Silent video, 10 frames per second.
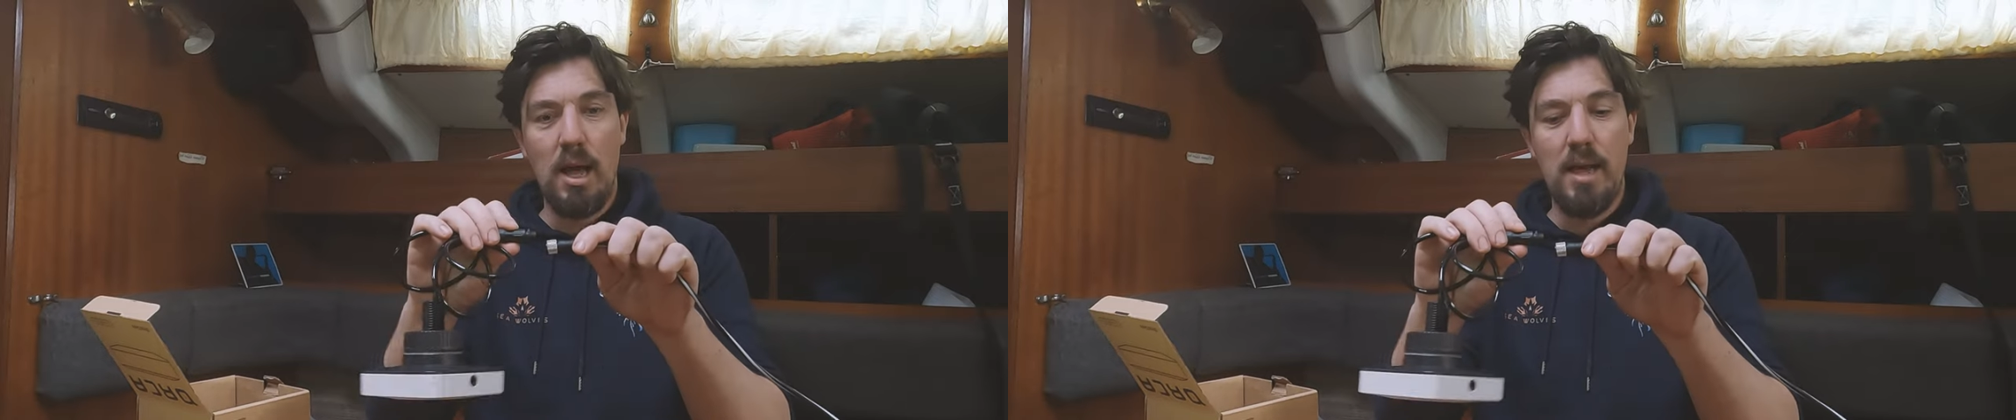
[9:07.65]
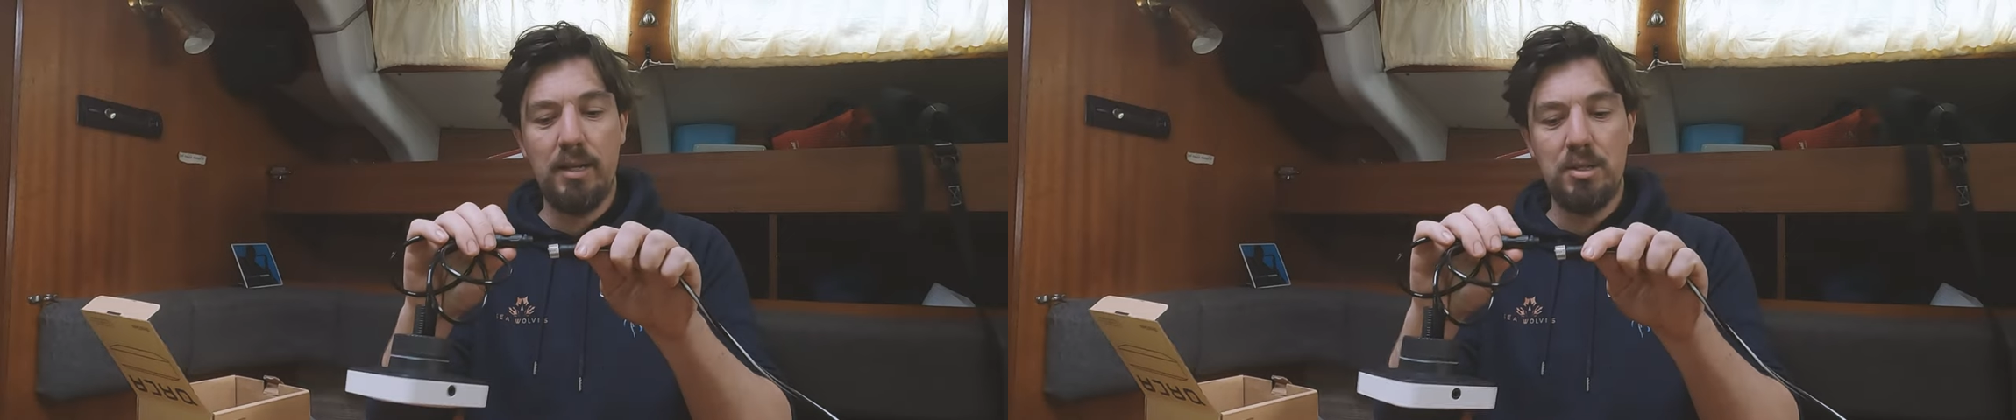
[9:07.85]

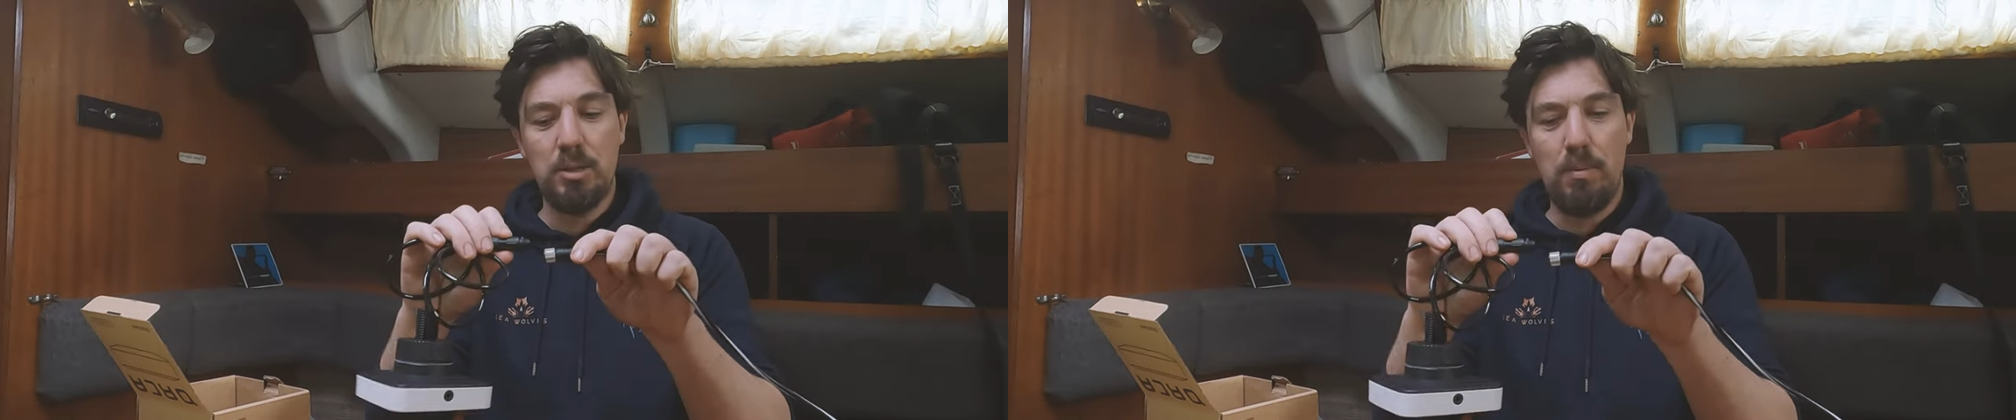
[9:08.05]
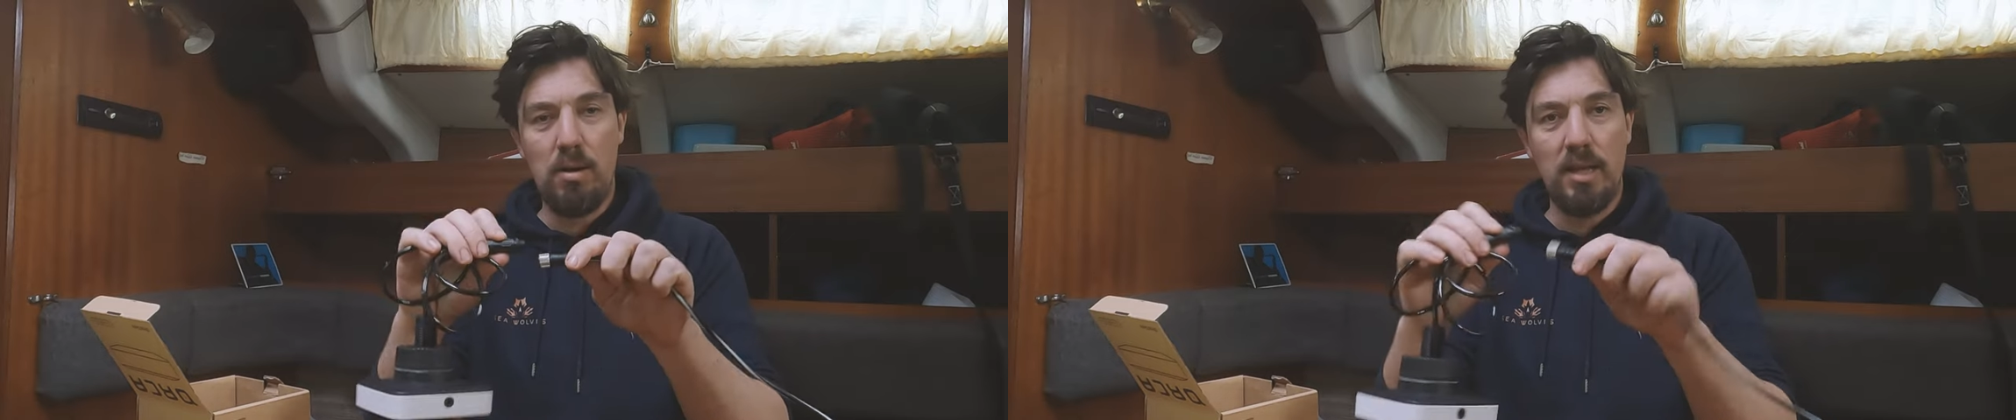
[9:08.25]
I can
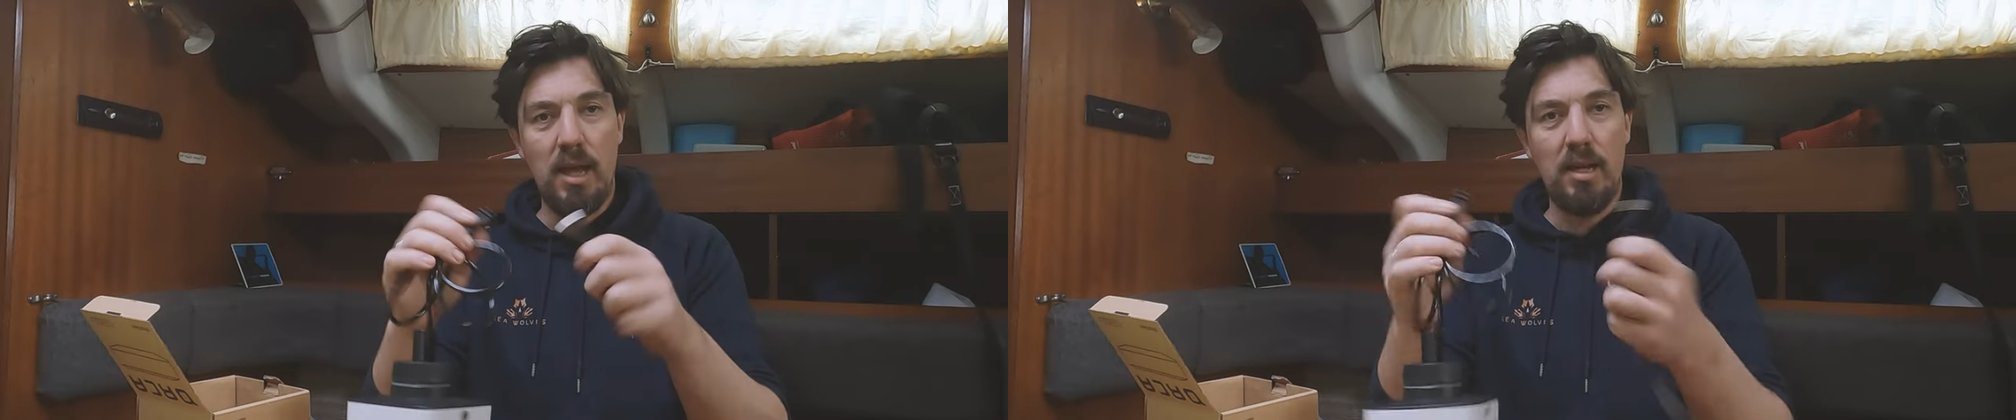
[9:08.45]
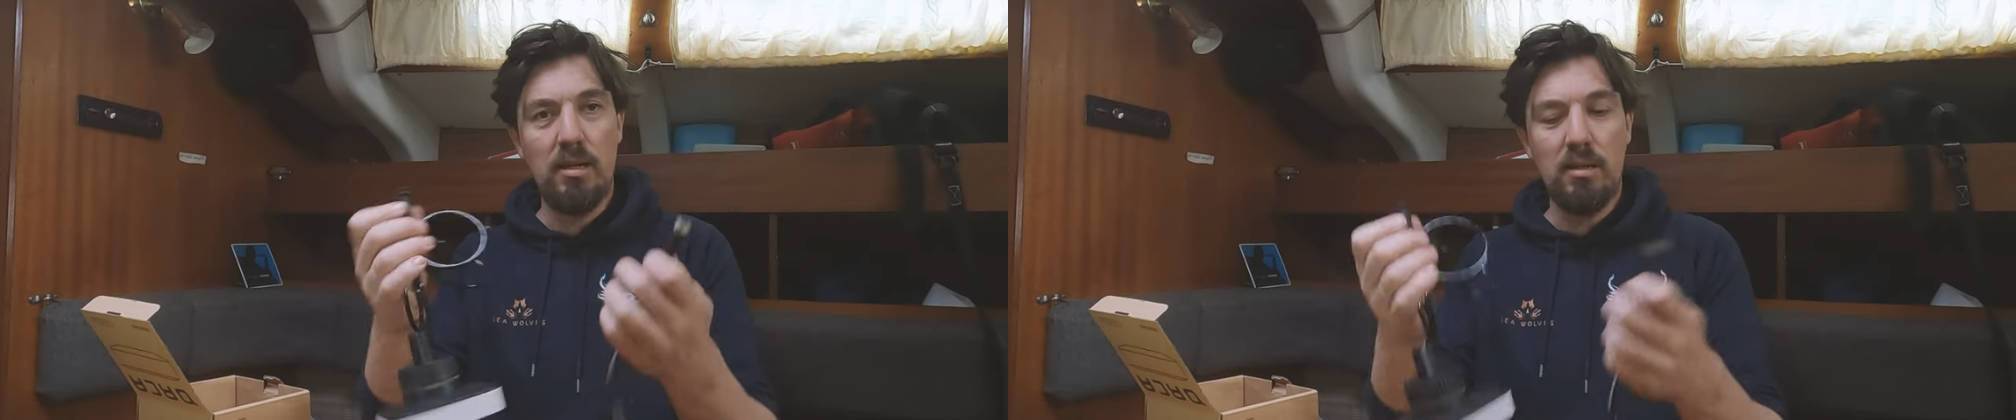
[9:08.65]
just plug
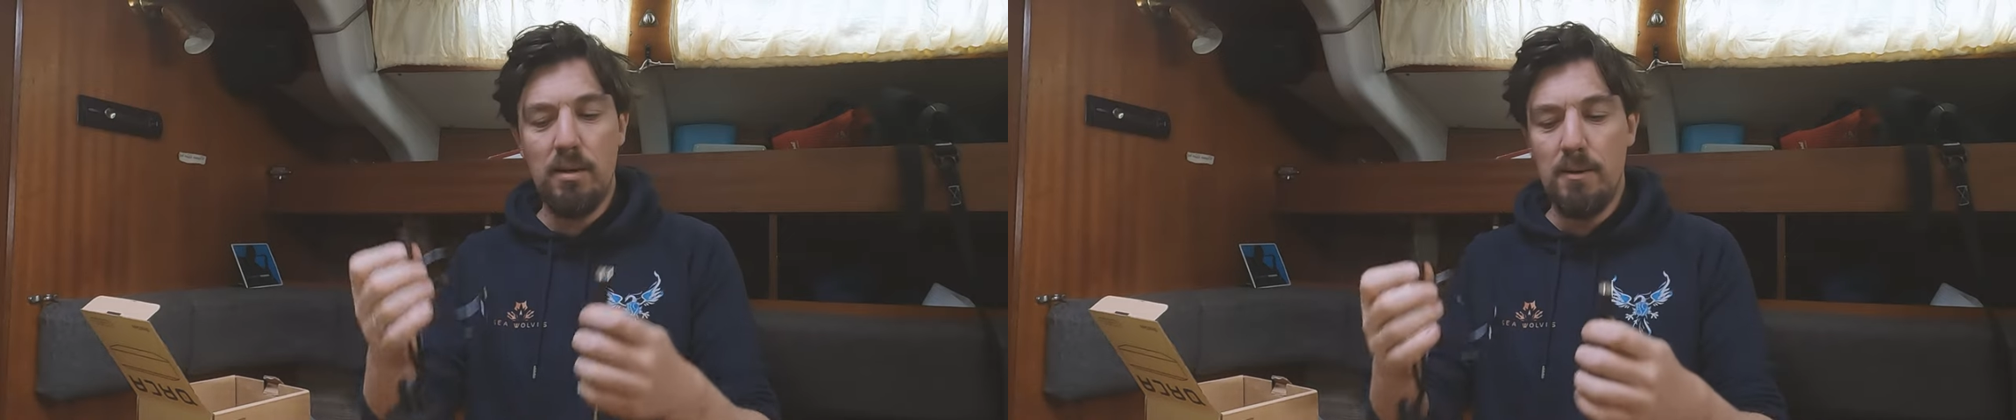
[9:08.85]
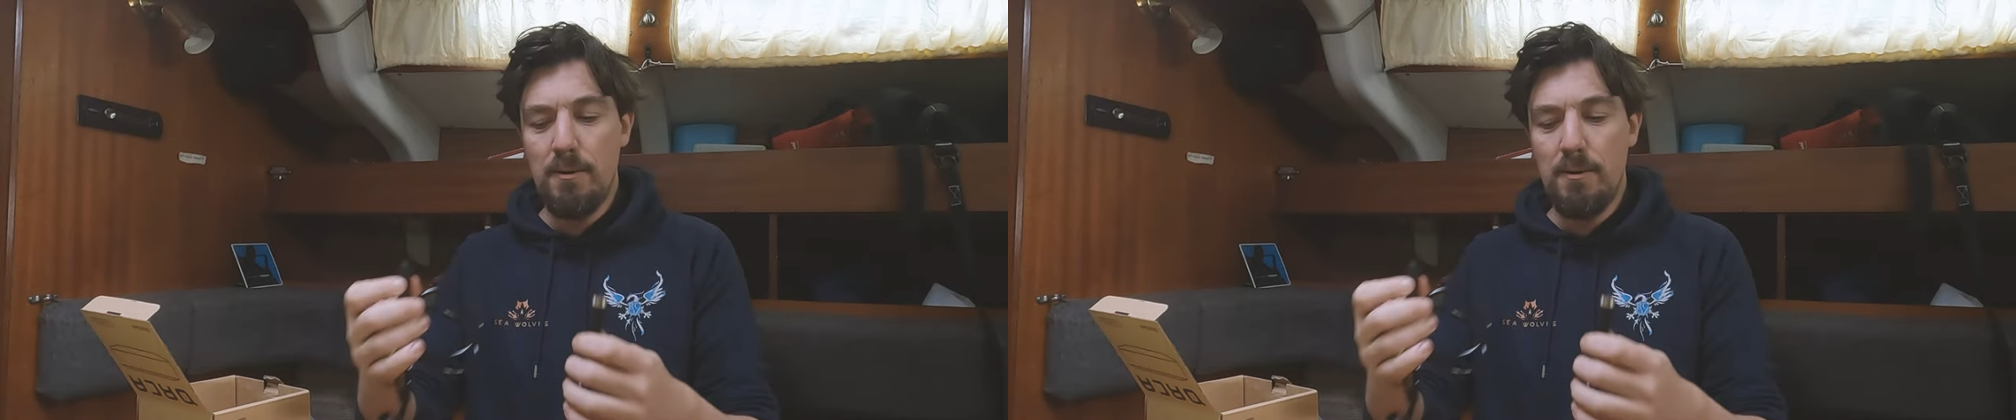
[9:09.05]
that in,